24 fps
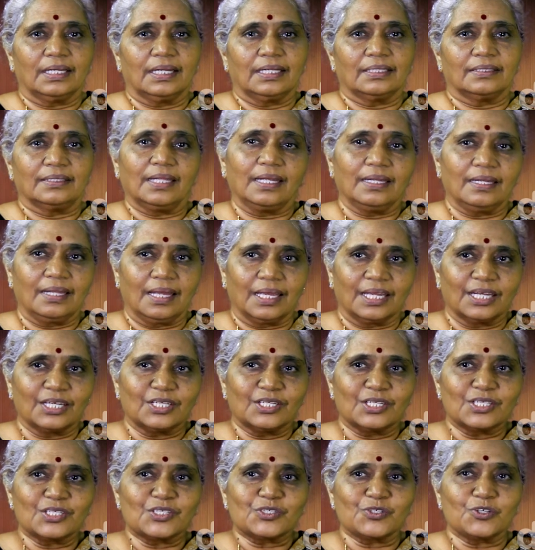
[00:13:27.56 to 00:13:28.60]
I
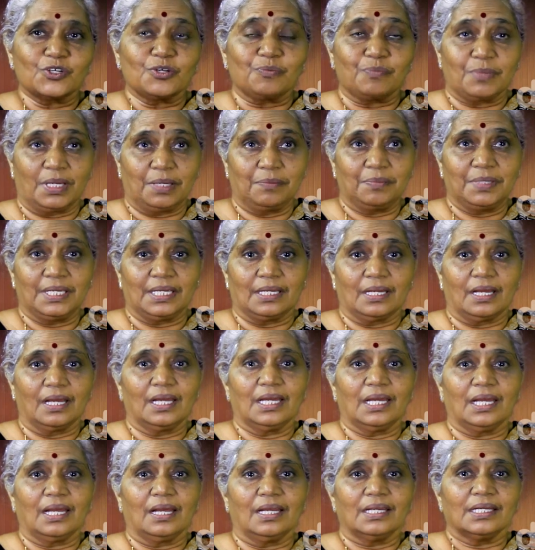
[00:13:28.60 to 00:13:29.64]
understood maybe
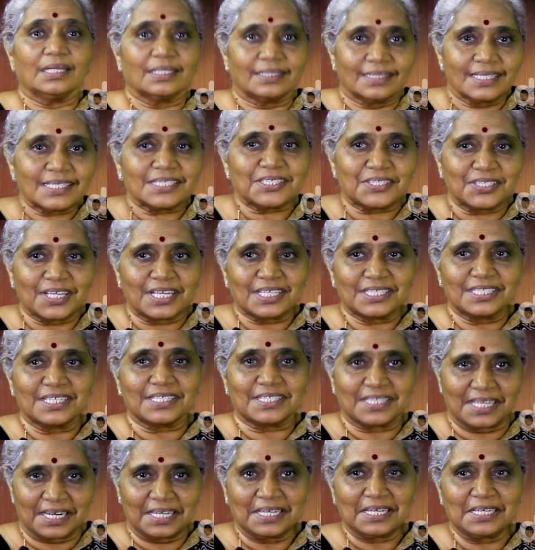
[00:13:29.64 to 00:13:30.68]
at this juncture,
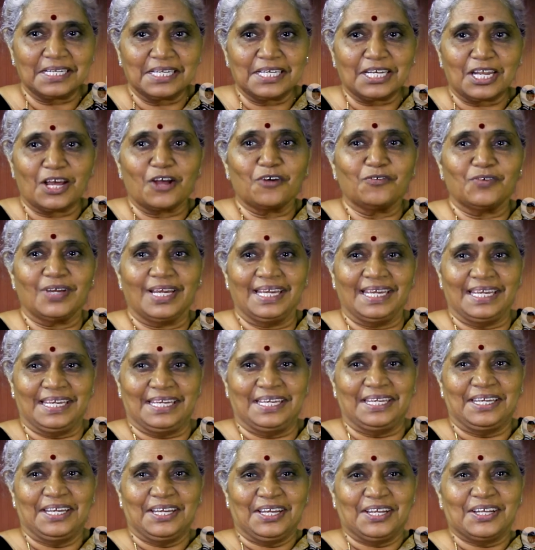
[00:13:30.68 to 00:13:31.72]
suddenly now
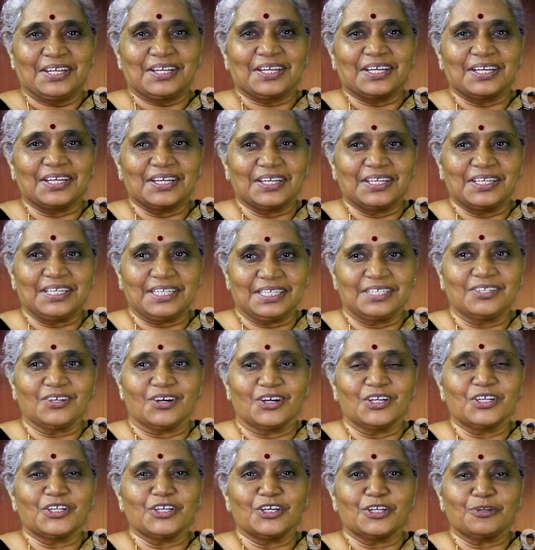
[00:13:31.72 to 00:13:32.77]
it
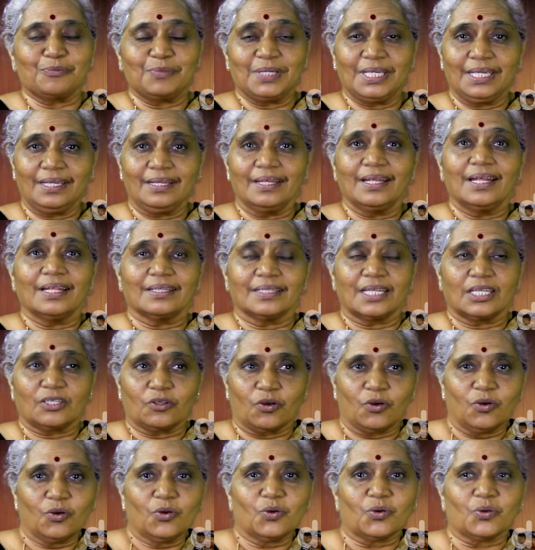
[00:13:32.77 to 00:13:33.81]
dawned on me that,
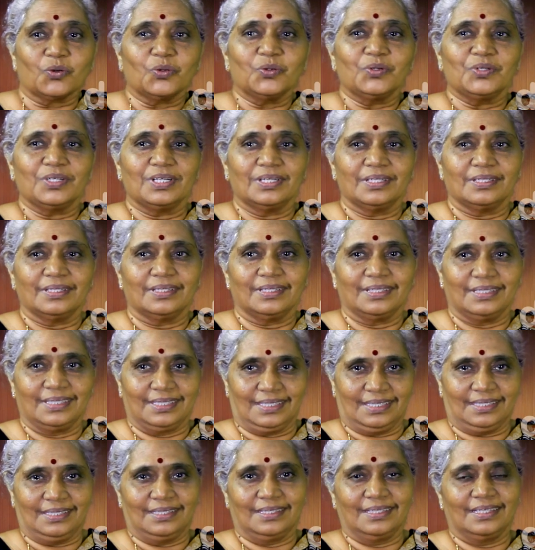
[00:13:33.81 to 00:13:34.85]
oh,
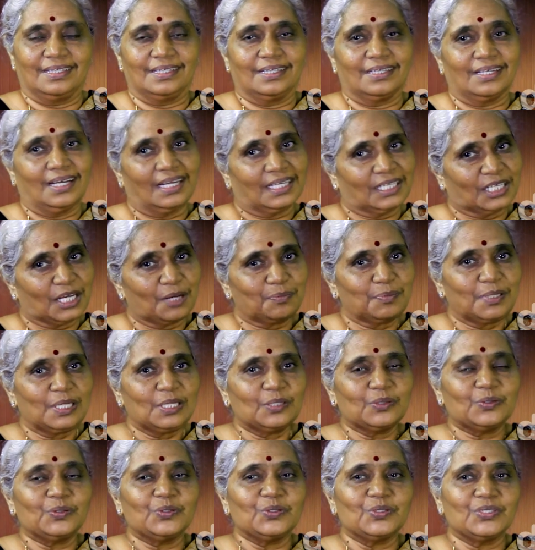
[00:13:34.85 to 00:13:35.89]
Anakapili
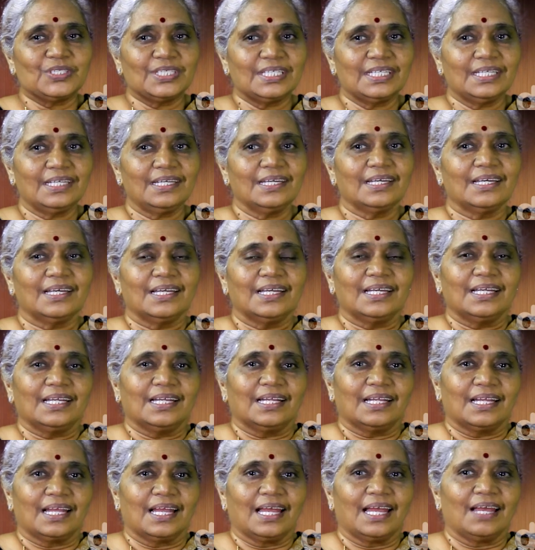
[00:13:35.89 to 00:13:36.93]
Guruji
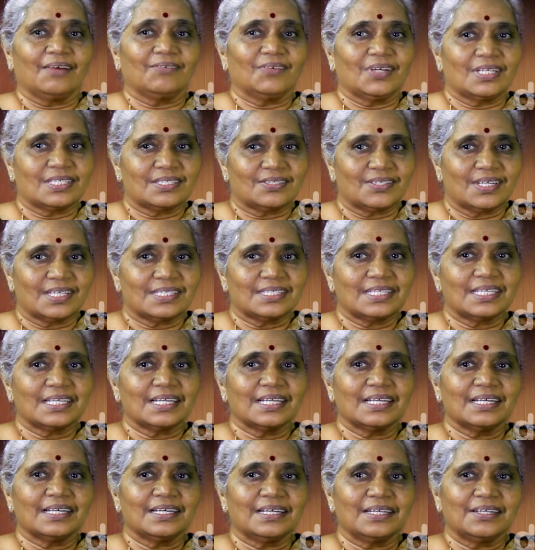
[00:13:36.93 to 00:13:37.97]
was dressing
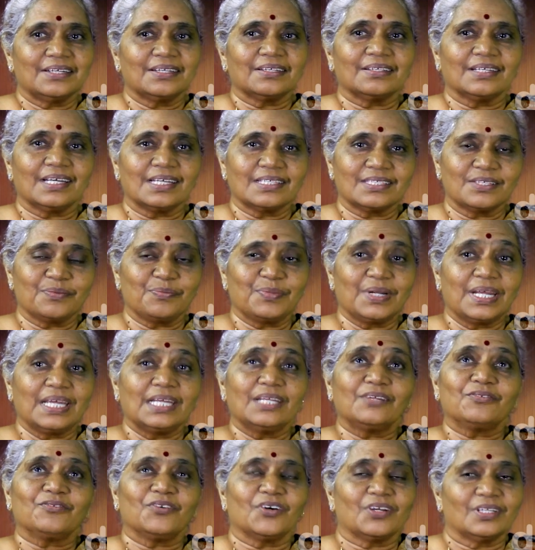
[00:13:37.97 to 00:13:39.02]
her as a
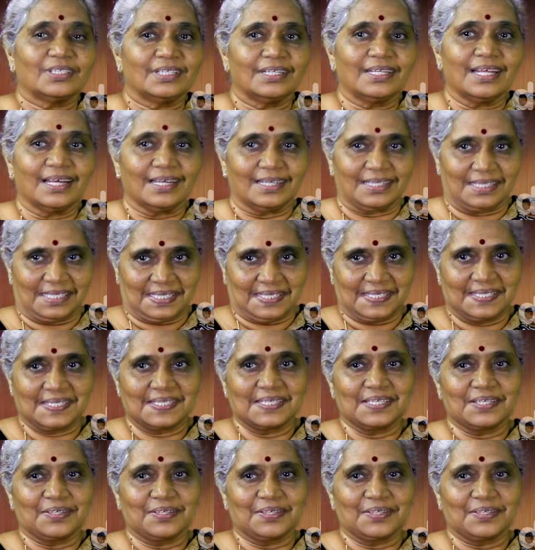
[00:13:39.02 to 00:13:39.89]
bride for the dance.